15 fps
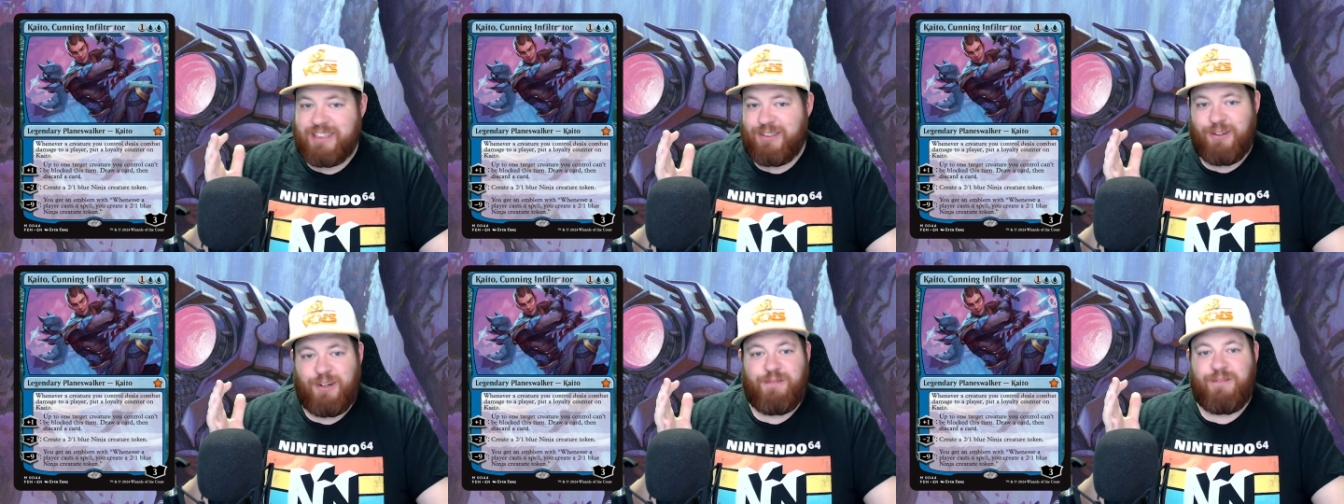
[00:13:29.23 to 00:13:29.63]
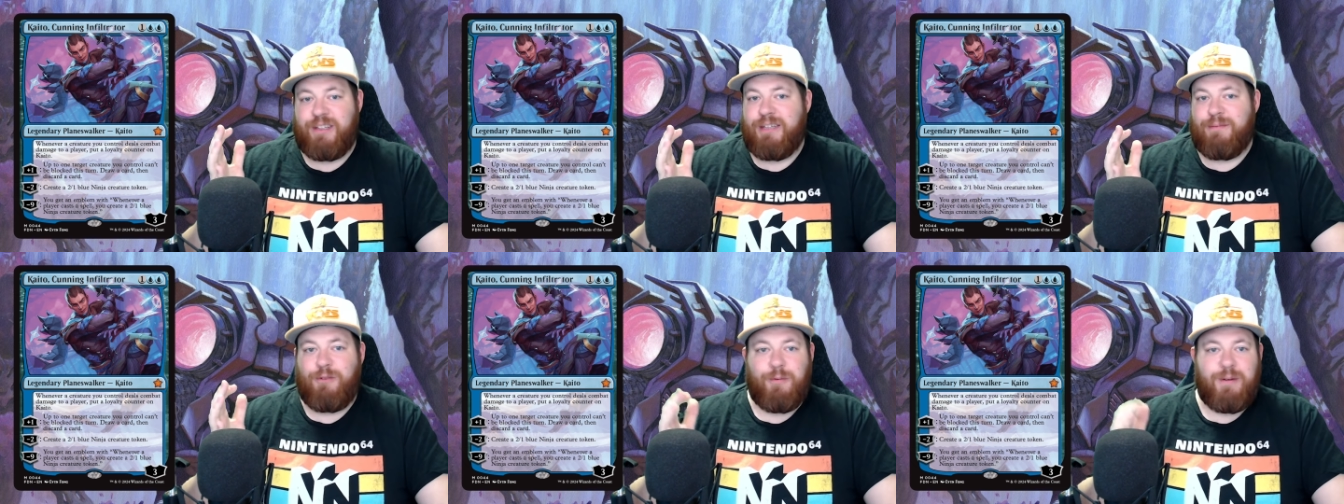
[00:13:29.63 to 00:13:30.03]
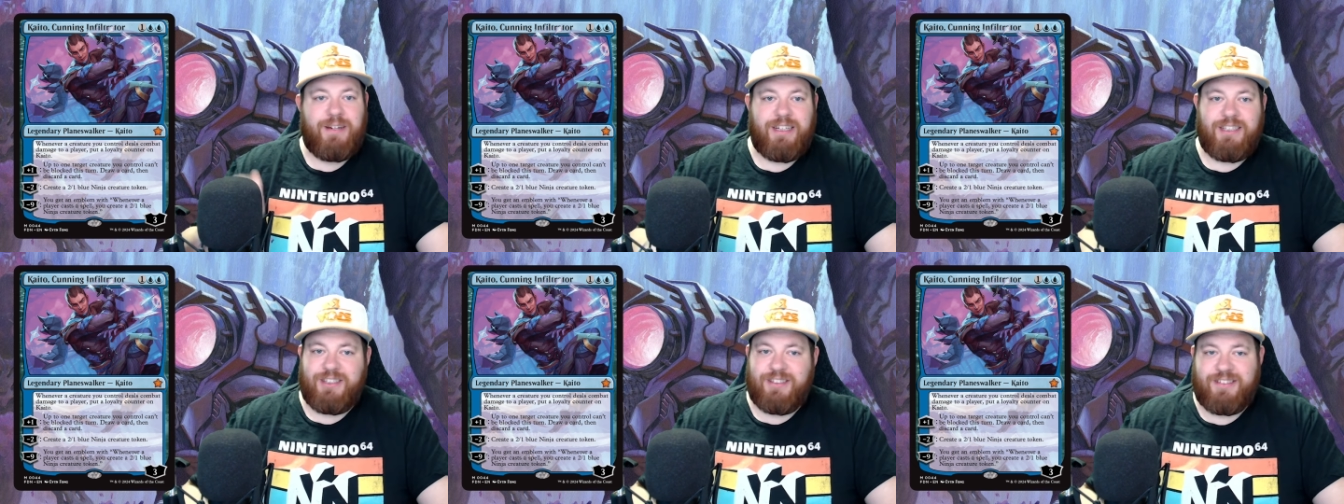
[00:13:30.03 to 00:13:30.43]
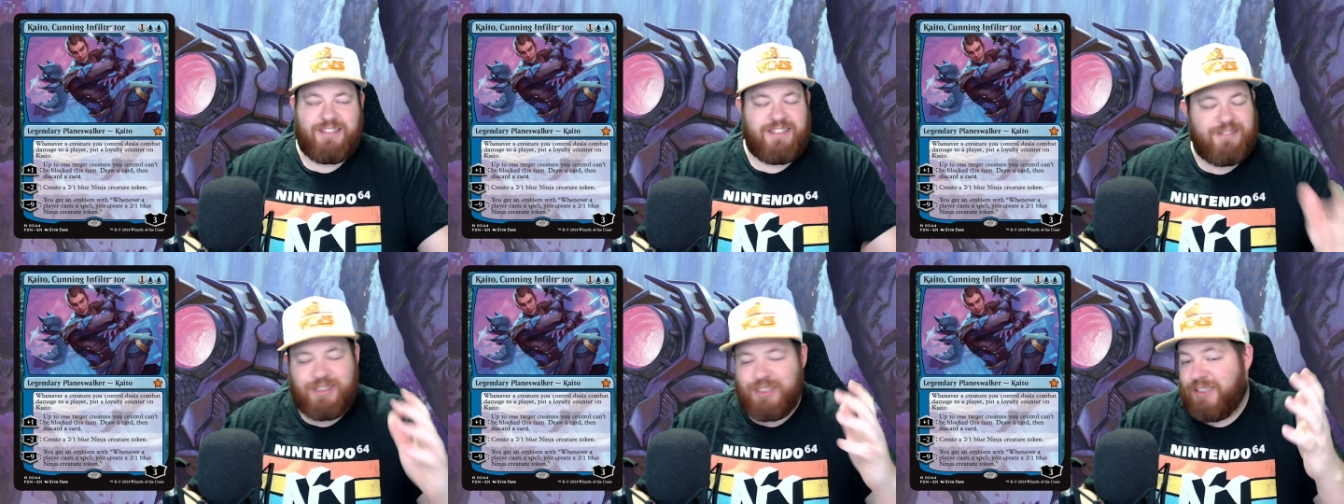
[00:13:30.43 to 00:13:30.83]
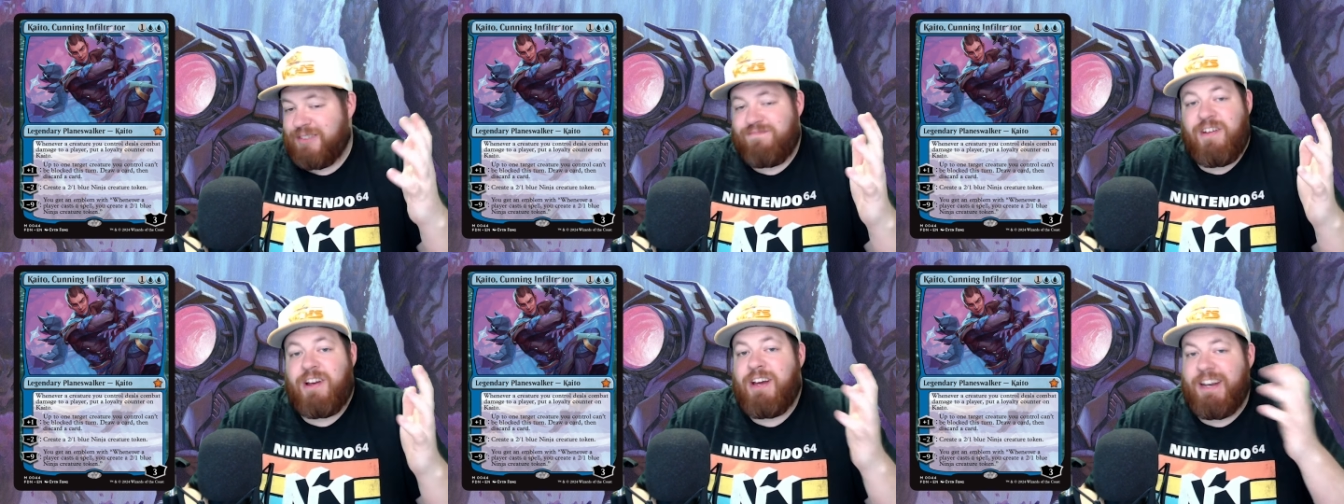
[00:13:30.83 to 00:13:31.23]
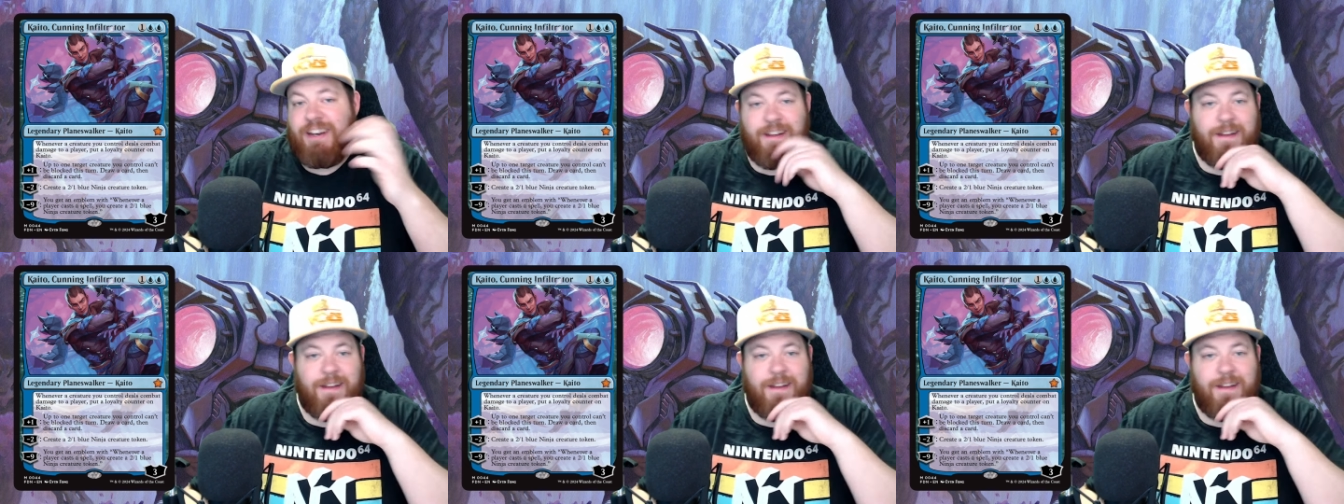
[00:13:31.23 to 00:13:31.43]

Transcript: You're going to flood the board with ninjas, which is fun.